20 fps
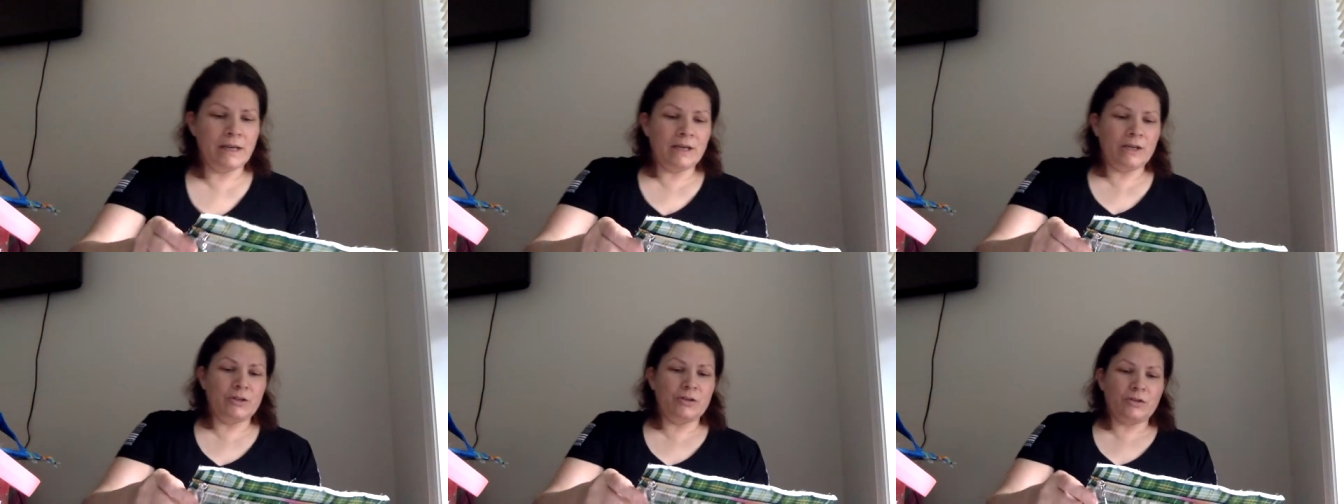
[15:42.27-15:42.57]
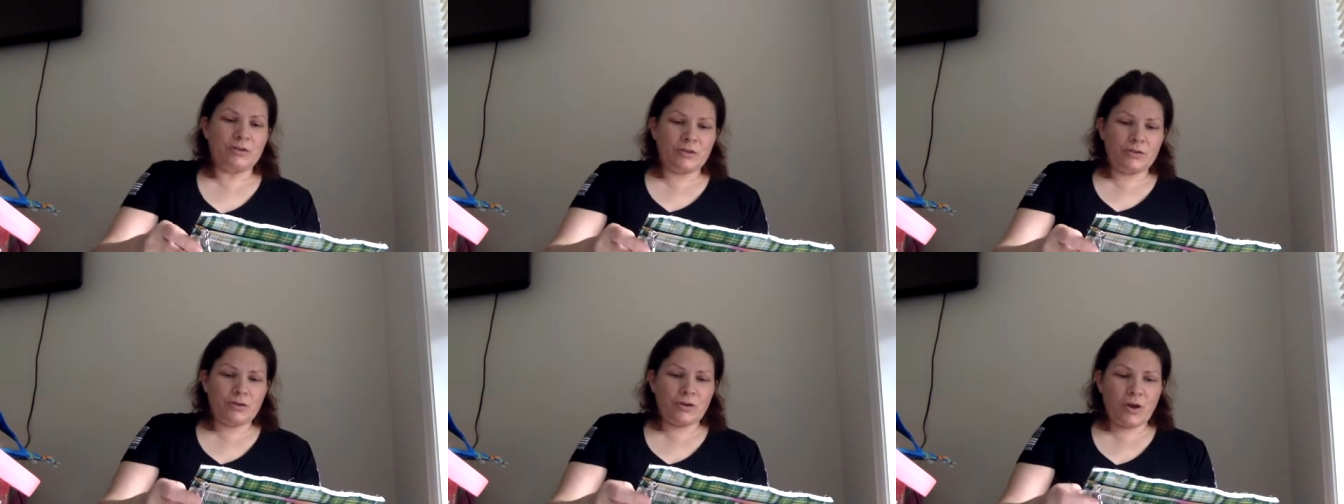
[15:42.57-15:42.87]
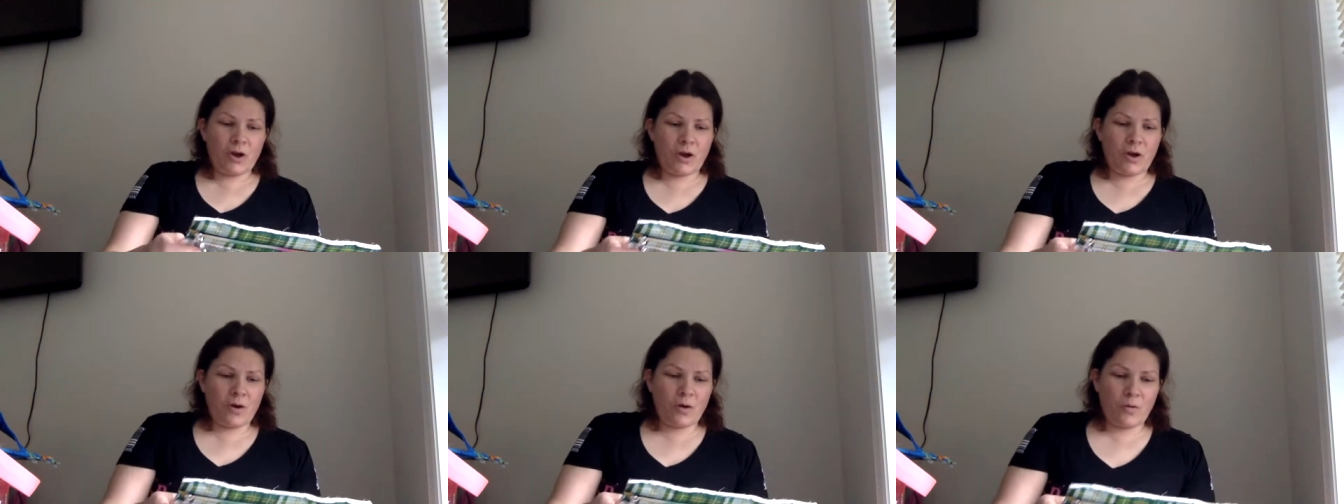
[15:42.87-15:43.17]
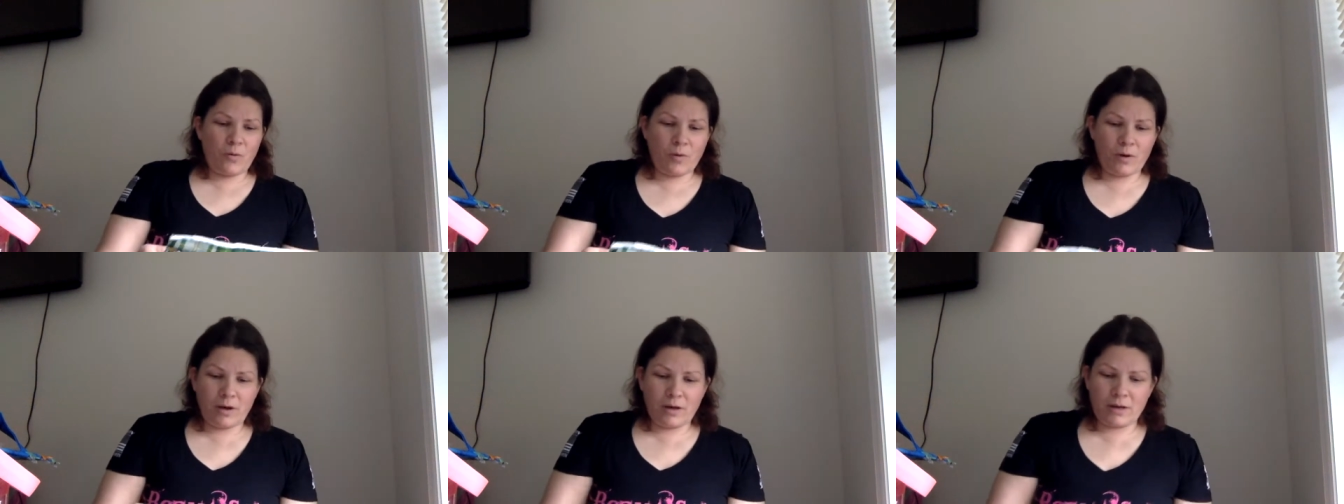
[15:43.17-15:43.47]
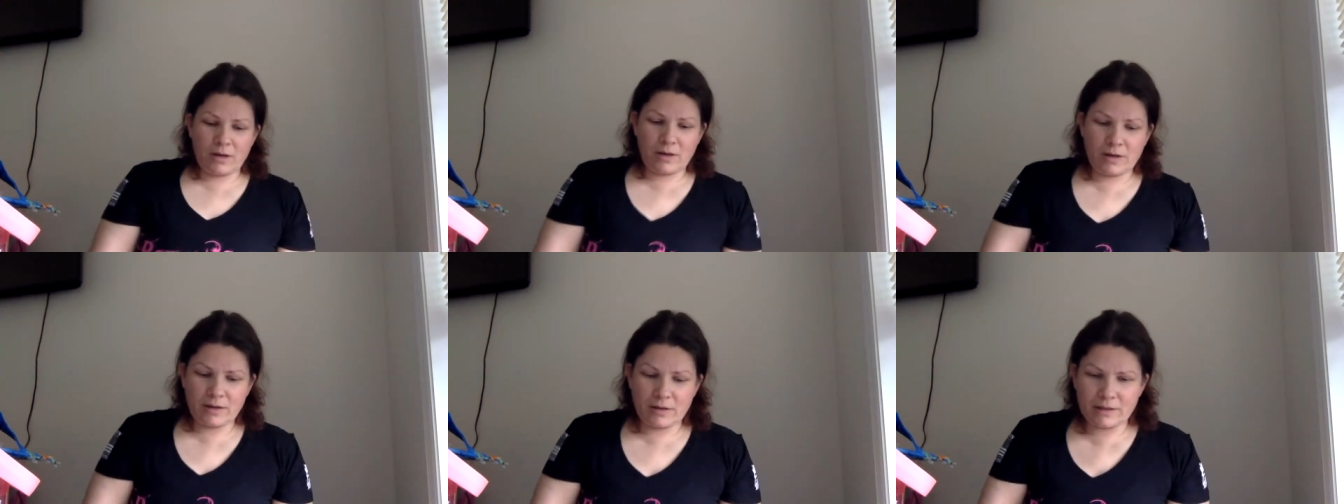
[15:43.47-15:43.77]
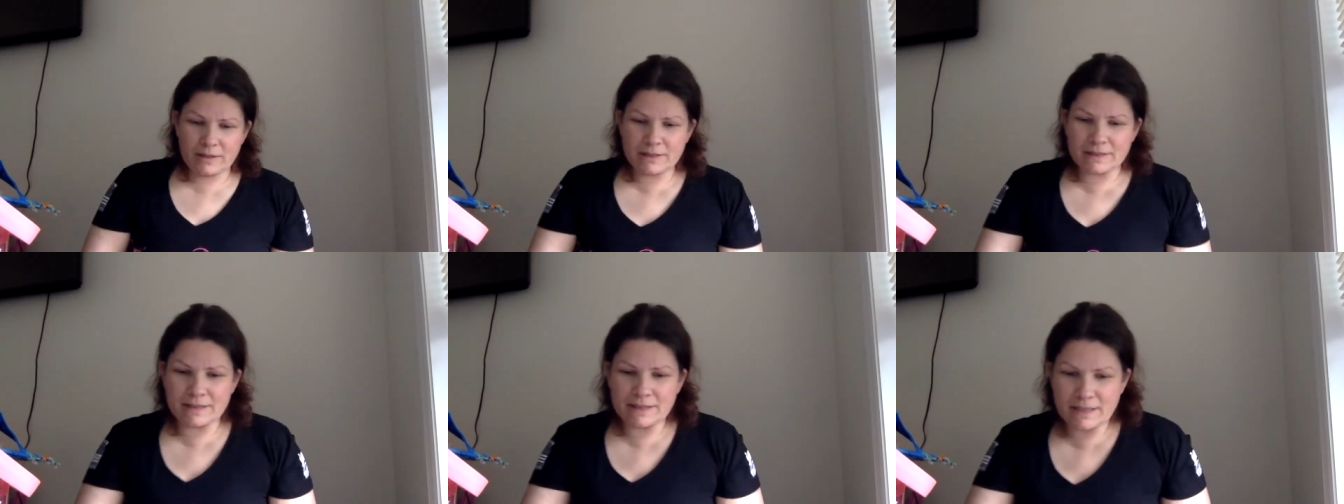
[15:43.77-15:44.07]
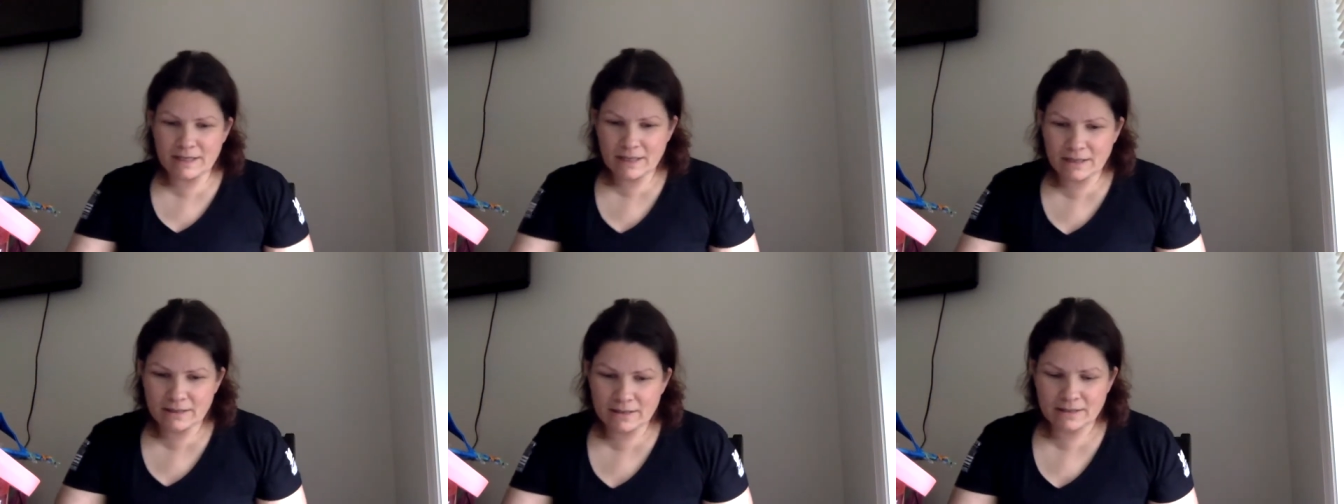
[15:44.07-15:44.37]
So,
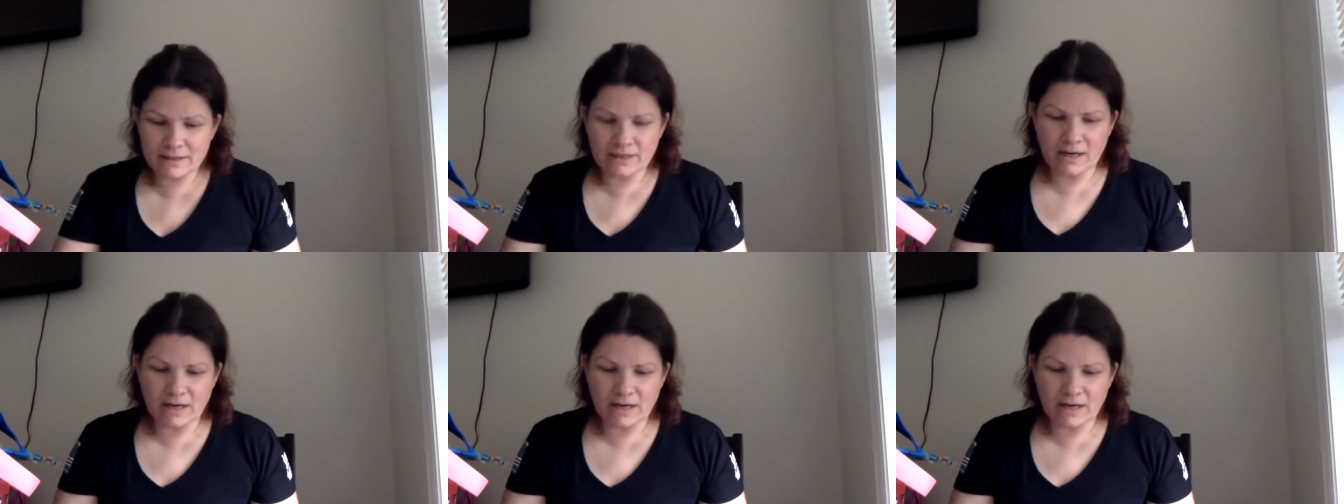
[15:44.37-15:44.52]
since